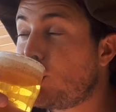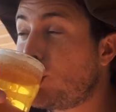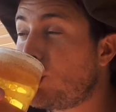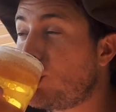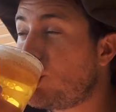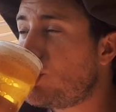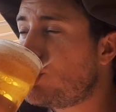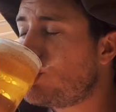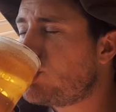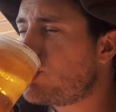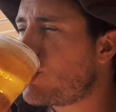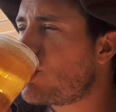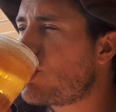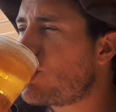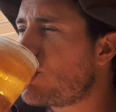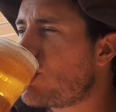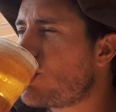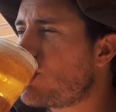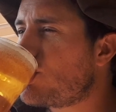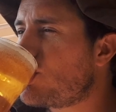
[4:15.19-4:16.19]
And we
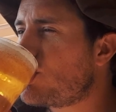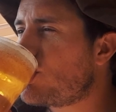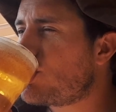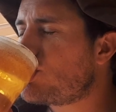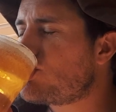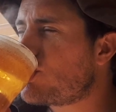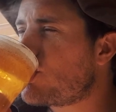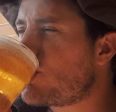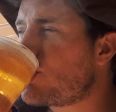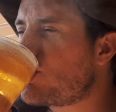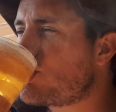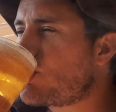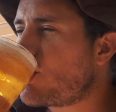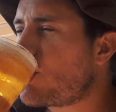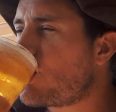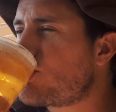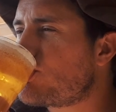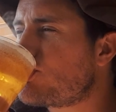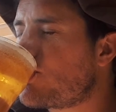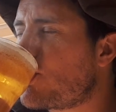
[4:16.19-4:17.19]
will
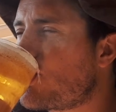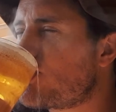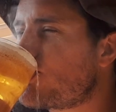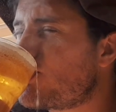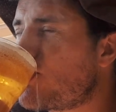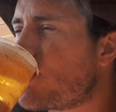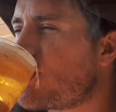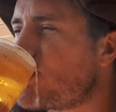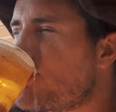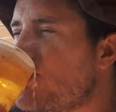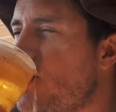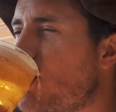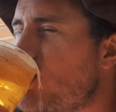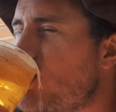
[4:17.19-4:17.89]
but I'm just having a